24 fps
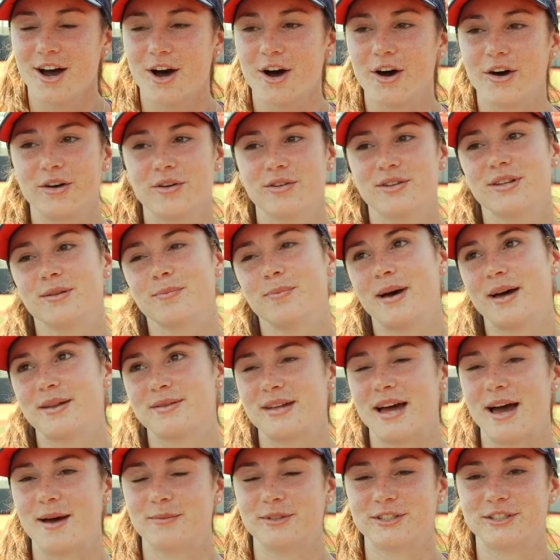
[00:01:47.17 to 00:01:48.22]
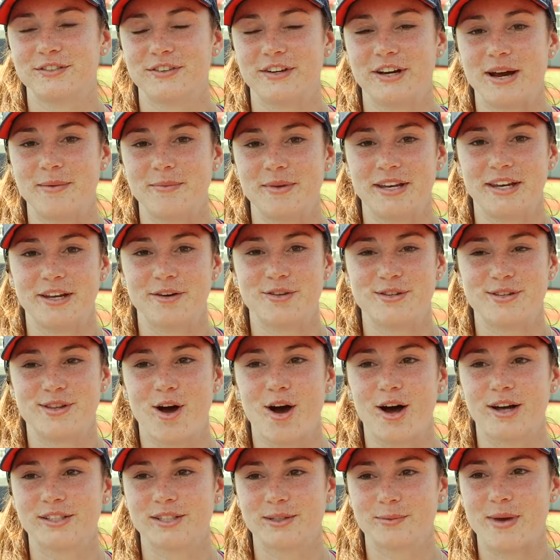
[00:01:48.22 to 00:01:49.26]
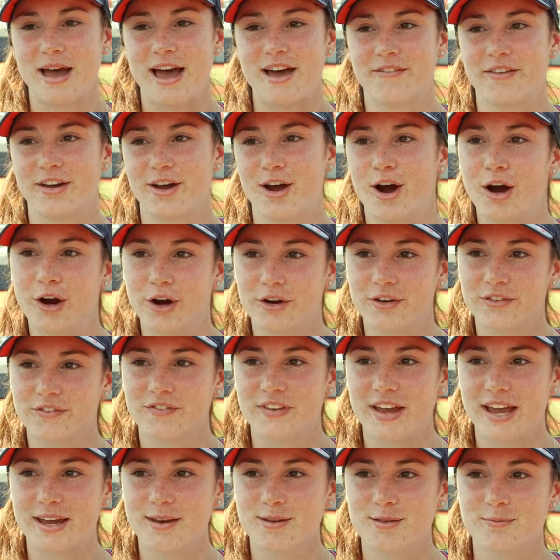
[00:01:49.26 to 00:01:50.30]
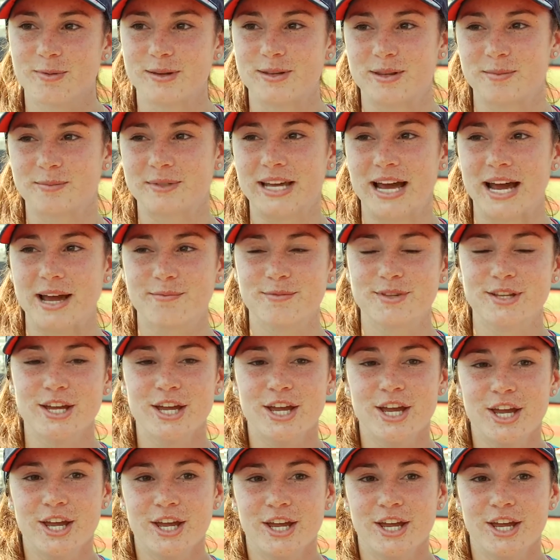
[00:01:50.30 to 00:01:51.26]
Oh, it was the best atmosphere. I mean, it was awesome having our own fans, but sometimes